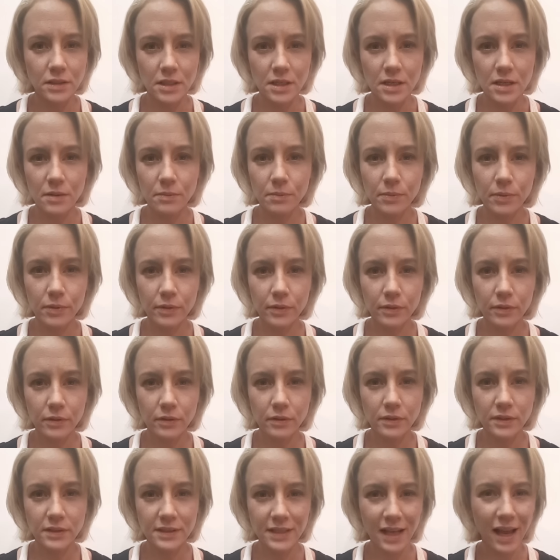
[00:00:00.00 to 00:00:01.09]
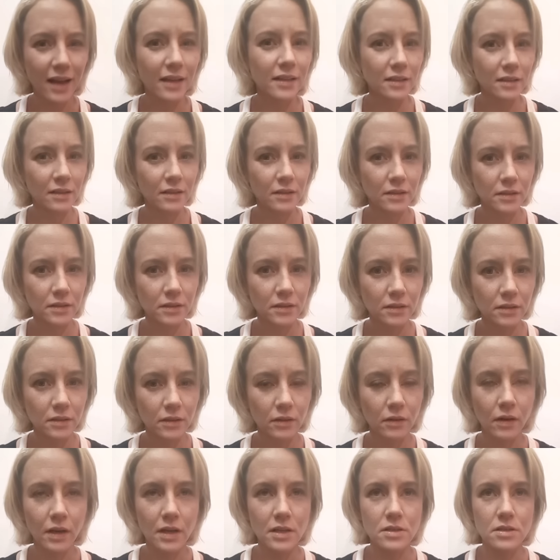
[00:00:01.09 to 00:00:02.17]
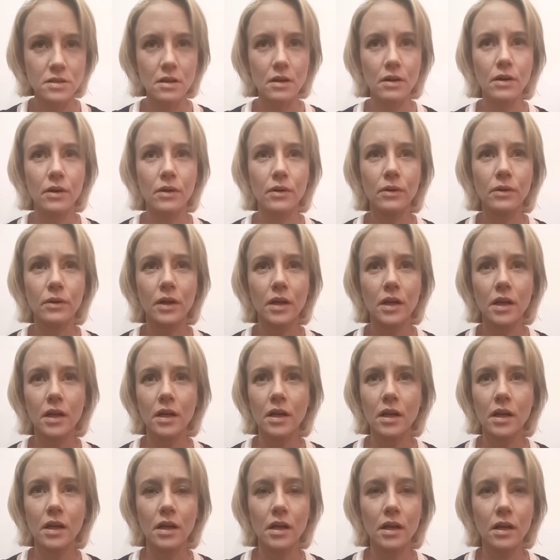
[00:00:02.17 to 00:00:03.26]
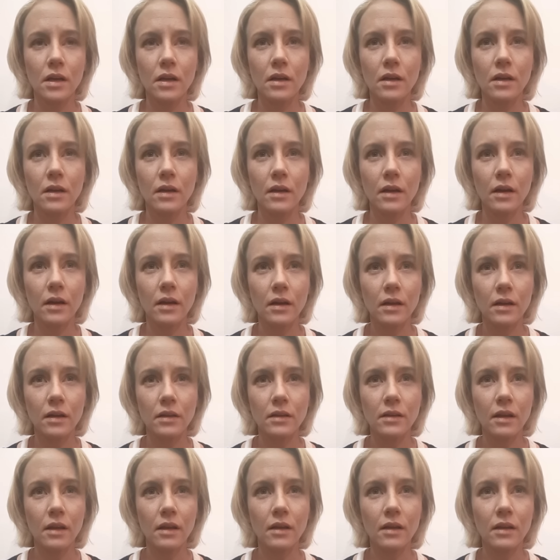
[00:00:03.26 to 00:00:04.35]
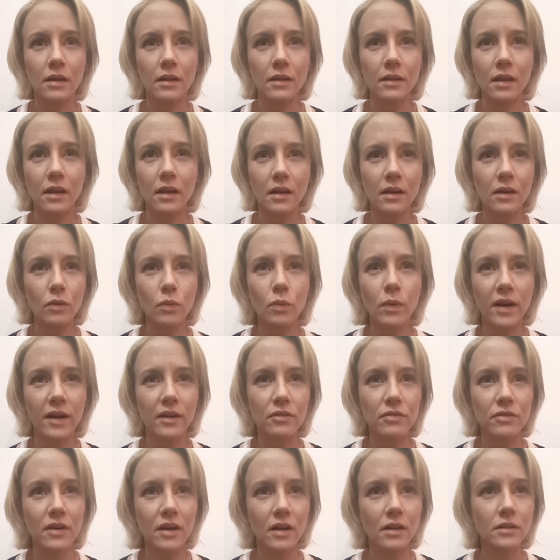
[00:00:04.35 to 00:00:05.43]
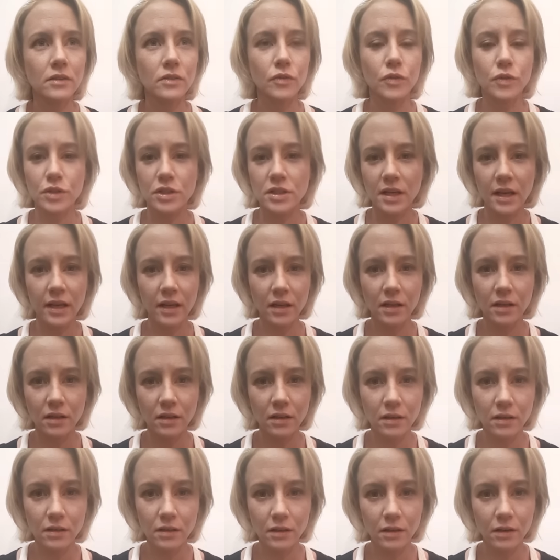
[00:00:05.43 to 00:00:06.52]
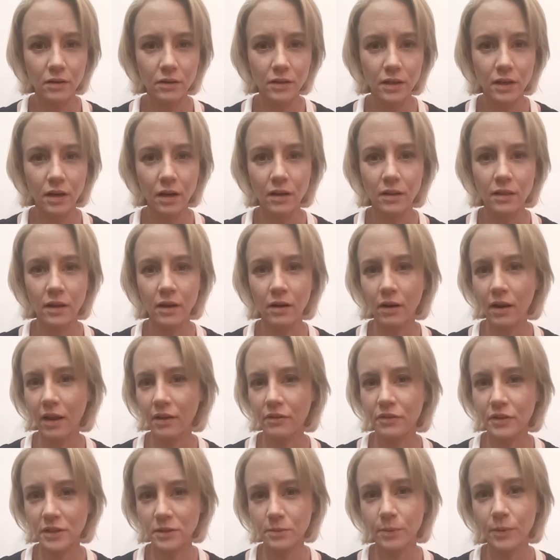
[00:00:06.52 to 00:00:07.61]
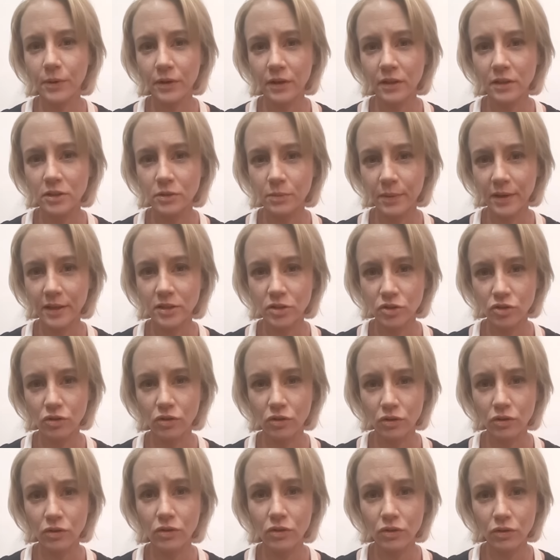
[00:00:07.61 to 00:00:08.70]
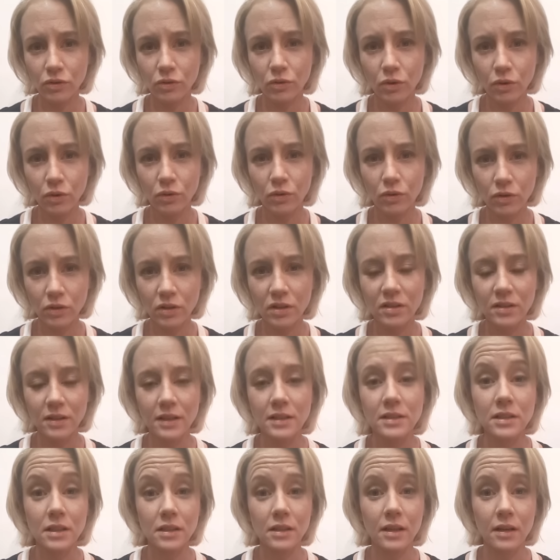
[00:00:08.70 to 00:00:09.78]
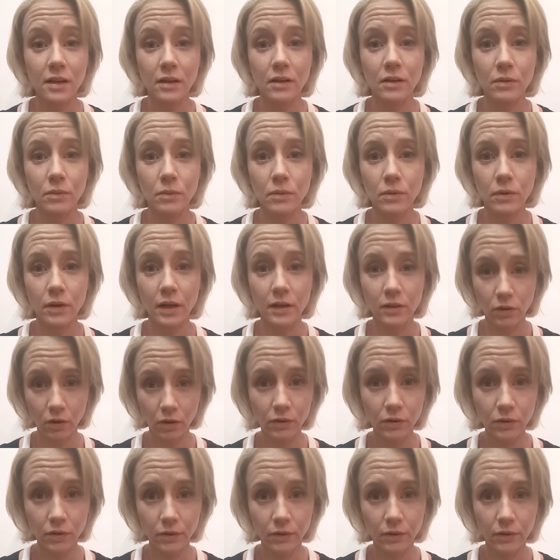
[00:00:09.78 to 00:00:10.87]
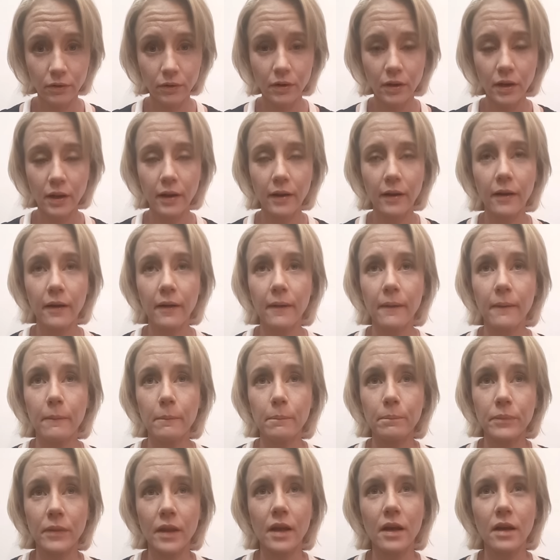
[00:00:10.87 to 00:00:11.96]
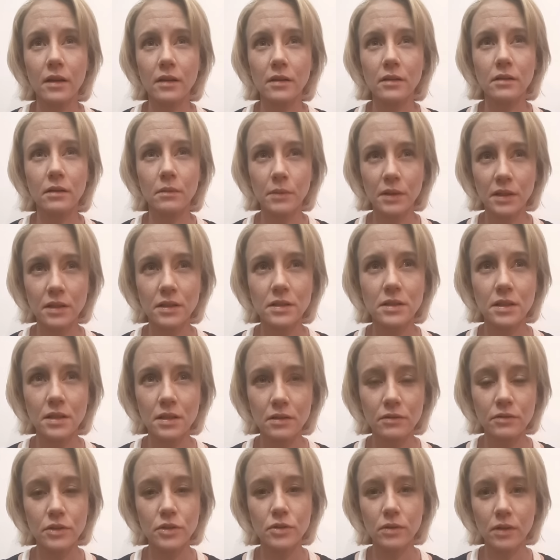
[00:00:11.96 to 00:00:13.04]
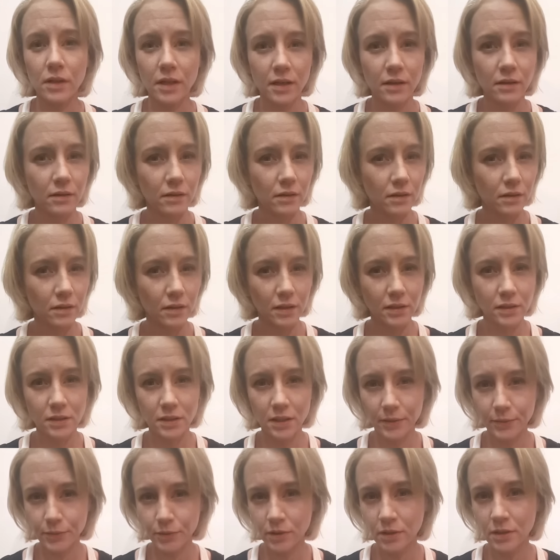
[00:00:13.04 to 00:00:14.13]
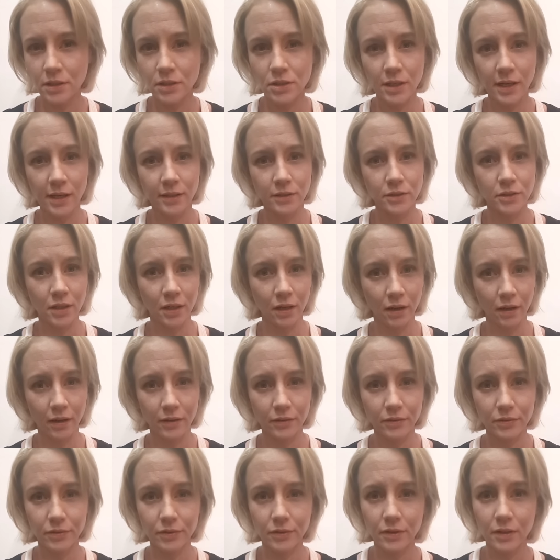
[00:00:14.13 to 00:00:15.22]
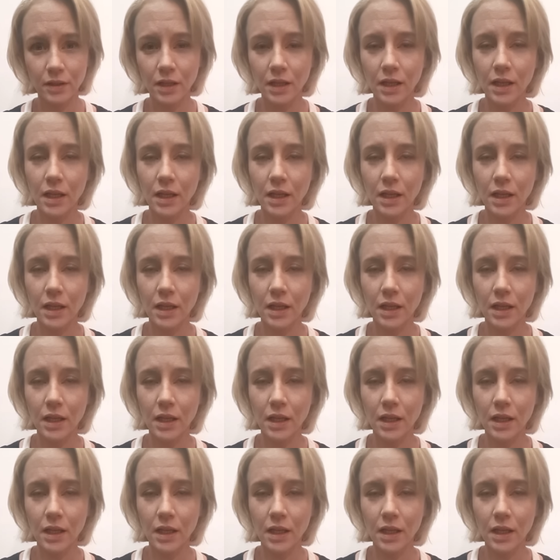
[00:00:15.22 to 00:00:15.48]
deep sadness, as though they in a way felt forsaken, in their life experience based on the things that they had gone through. And I mean, this individual had an exceptionally challenging life.